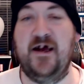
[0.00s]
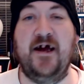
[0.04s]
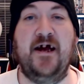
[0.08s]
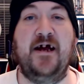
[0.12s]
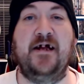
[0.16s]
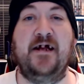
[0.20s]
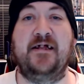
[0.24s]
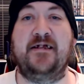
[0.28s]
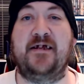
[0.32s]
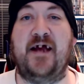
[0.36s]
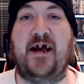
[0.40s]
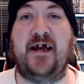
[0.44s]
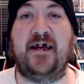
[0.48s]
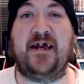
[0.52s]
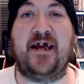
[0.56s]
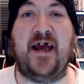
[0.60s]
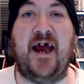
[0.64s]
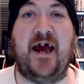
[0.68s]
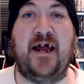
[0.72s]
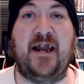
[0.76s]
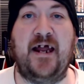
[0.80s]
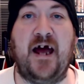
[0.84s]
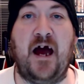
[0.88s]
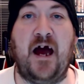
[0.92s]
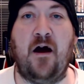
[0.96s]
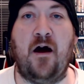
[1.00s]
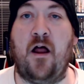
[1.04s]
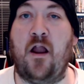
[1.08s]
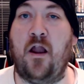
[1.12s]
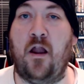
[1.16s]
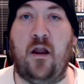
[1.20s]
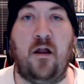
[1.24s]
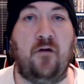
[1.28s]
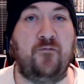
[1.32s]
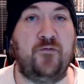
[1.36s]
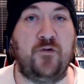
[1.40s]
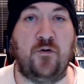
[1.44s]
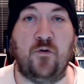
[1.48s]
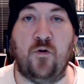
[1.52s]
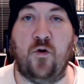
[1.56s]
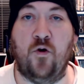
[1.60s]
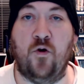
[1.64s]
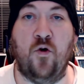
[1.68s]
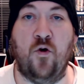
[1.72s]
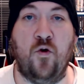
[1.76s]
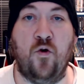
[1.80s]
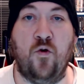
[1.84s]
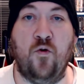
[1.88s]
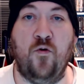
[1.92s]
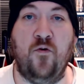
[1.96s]
Take care now. I love you
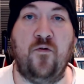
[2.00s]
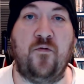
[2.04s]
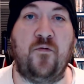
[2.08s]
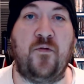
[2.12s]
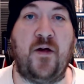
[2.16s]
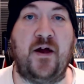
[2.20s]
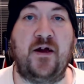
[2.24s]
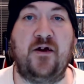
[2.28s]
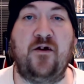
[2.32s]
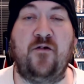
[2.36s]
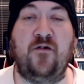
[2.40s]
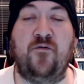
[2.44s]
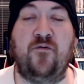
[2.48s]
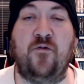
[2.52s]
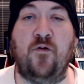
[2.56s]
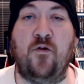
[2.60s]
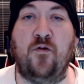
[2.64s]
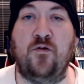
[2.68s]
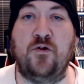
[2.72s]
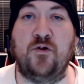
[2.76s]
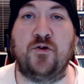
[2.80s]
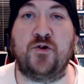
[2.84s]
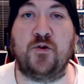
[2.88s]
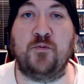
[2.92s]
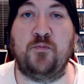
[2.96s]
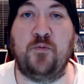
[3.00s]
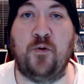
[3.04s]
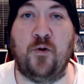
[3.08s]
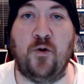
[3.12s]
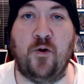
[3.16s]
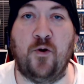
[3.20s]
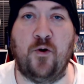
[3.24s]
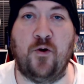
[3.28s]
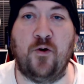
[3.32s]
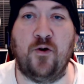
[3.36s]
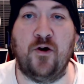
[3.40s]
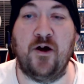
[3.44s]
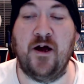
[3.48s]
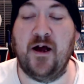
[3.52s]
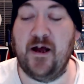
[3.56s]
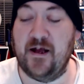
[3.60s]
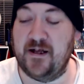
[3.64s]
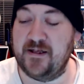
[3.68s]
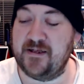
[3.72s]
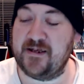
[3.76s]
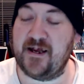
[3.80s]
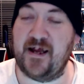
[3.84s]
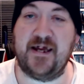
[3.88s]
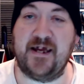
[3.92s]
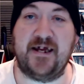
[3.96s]
all. Thank you for all your support.
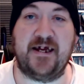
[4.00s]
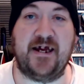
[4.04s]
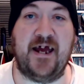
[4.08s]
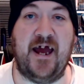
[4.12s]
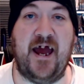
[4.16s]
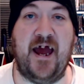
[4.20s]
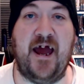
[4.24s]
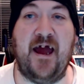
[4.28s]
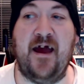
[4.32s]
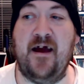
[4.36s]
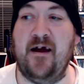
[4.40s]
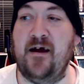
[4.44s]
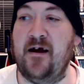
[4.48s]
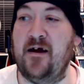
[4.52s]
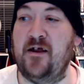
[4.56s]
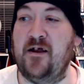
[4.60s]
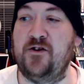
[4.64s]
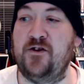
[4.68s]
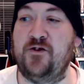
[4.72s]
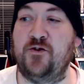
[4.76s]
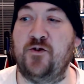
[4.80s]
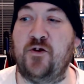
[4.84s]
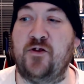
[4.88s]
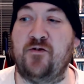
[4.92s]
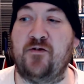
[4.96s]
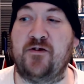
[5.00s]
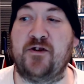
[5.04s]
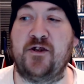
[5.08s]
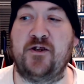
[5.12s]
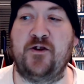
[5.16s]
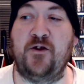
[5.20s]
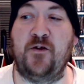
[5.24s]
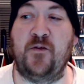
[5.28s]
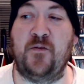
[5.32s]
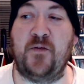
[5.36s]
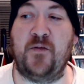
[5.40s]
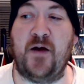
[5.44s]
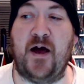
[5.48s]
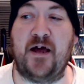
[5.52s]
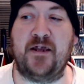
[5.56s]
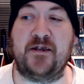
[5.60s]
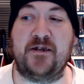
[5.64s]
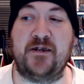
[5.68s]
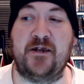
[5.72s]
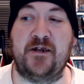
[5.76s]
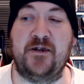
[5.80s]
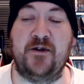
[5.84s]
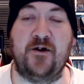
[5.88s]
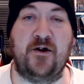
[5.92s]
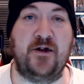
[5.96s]
Take care. Enjoy the rest of two thousand
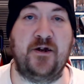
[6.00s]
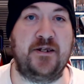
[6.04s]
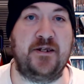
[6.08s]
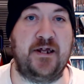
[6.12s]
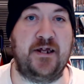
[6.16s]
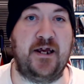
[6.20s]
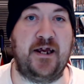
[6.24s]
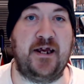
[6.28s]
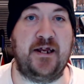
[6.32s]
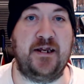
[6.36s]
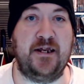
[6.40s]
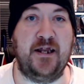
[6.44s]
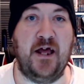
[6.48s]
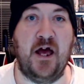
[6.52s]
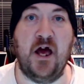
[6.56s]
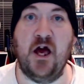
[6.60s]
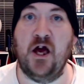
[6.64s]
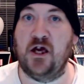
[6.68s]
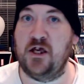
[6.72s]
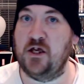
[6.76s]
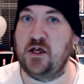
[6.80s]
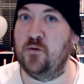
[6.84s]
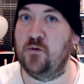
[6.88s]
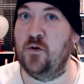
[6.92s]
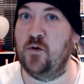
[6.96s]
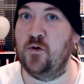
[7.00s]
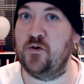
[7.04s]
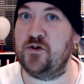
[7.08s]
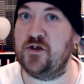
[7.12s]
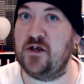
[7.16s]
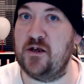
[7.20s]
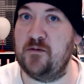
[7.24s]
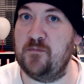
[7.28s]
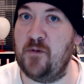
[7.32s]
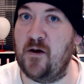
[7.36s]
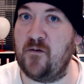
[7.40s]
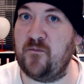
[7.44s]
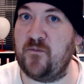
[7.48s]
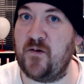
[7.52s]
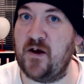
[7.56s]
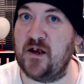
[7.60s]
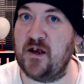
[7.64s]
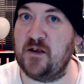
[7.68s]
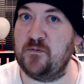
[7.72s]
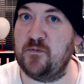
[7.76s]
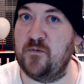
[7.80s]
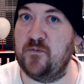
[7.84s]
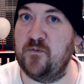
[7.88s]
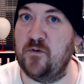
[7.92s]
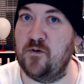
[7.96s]
nineteen. You will see my face
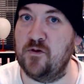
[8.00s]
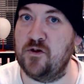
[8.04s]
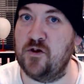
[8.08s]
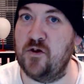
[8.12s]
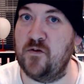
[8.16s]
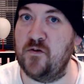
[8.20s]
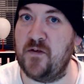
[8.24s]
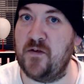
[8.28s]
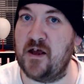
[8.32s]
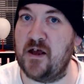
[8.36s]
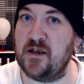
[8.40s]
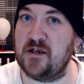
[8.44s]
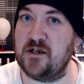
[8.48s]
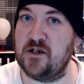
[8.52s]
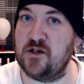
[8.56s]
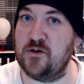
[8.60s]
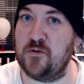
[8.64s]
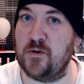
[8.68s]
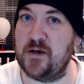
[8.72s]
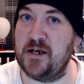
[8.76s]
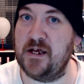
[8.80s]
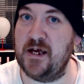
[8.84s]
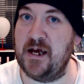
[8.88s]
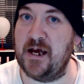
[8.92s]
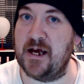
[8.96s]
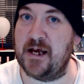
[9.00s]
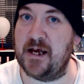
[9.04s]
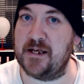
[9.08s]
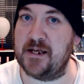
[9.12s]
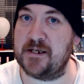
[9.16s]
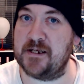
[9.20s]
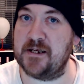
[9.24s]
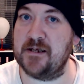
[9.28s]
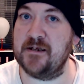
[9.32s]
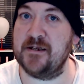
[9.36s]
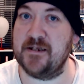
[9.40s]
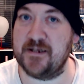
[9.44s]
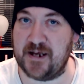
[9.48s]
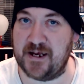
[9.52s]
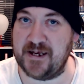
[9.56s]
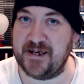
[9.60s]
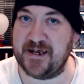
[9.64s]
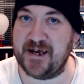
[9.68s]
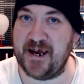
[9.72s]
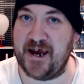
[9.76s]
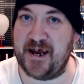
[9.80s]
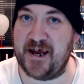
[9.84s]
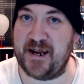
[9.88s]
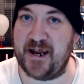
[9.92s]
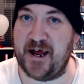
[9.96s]
before two thousand twenty hits. Take
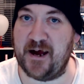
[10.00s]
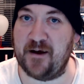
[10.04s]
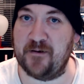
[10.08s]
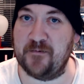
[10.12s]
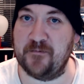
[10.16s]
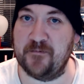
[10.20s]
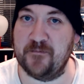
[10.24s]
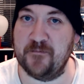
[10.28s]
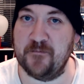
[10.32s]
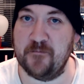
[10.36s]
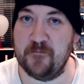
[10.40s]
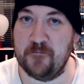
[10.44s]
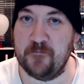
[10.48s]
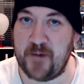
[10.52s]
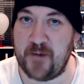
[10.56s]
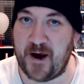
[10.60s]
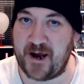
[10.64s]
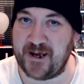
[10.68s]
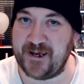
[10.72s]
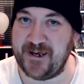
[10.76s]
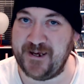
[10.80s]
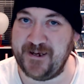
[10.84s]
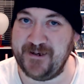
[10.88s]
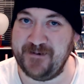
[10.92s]
care now. Bye.